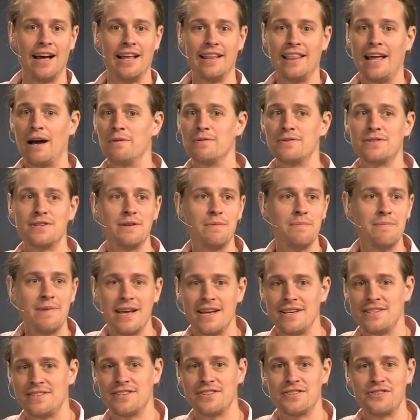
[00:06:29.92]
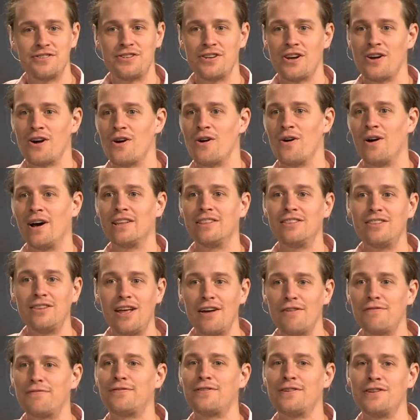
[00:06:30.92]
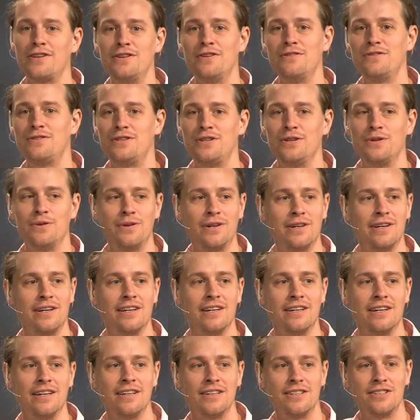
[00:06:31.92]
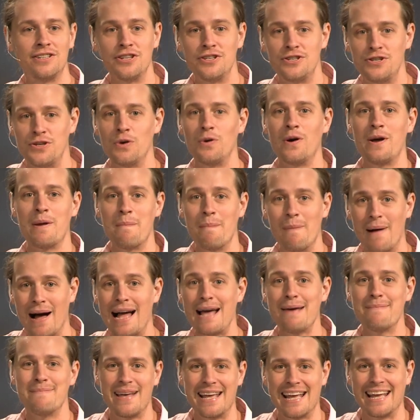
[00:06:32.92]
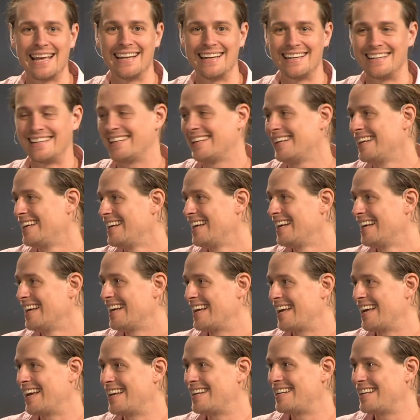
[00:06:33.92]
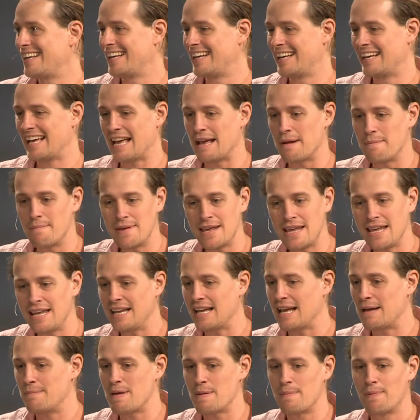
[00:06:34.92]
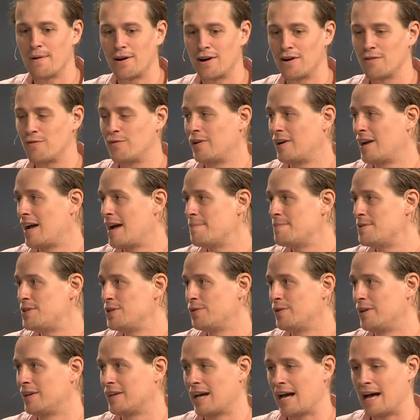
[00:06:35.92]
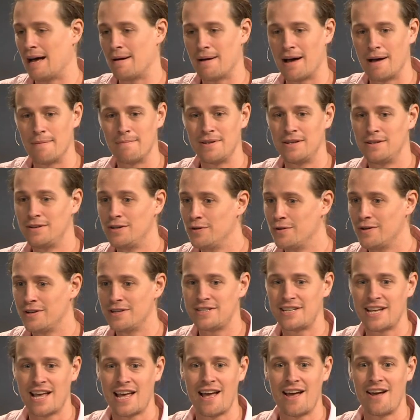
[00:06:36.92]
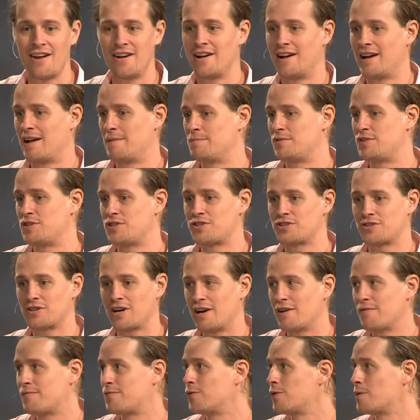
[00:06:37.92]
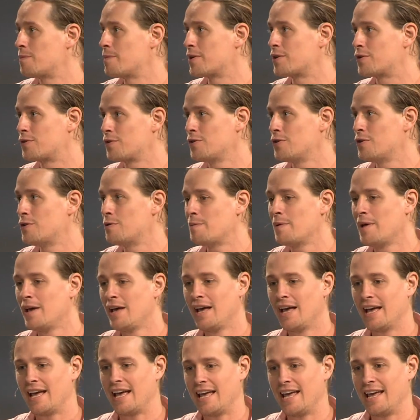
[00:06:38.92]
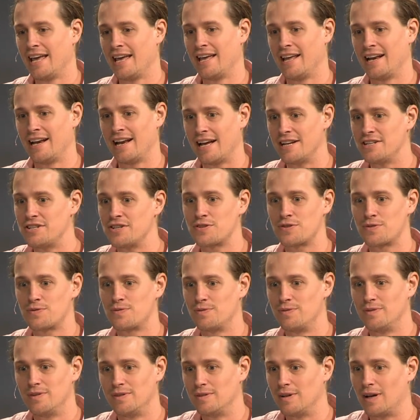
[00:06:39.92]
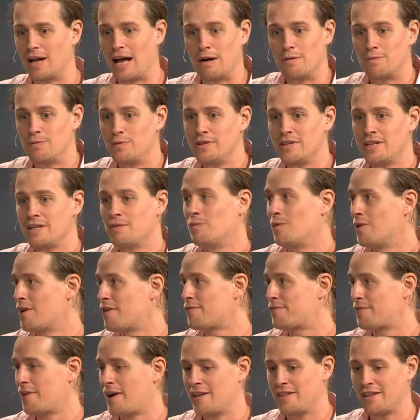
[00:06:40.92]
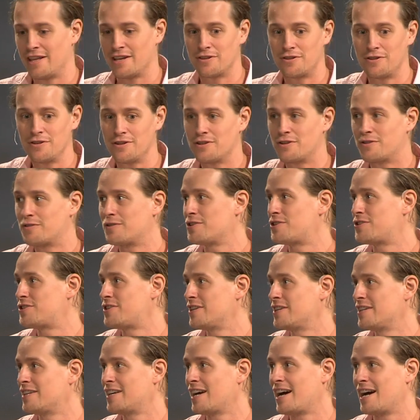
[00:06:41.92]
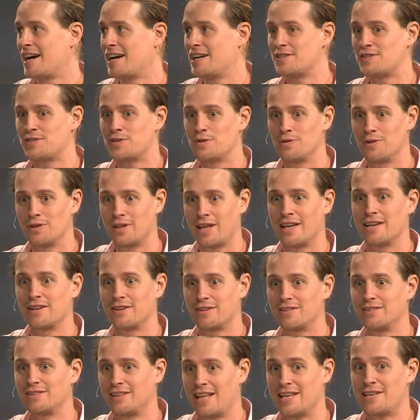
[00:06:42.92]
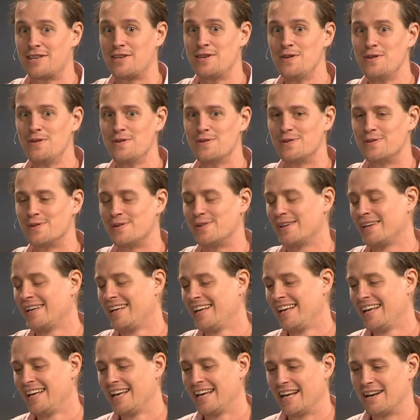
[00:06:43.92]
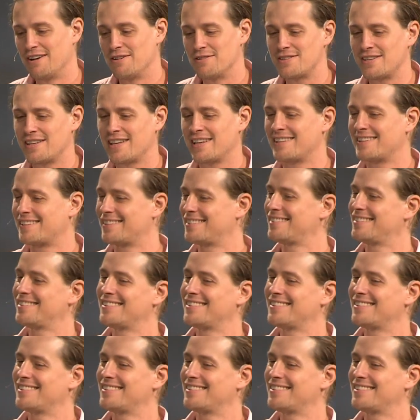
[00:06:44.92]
"That was an amazing show. I'd love for you to join my band and be part of what I'm doing. I'm new in town, and I'm just trying to form a group, and I really want to find like good Christian guys who are like you." And I was like,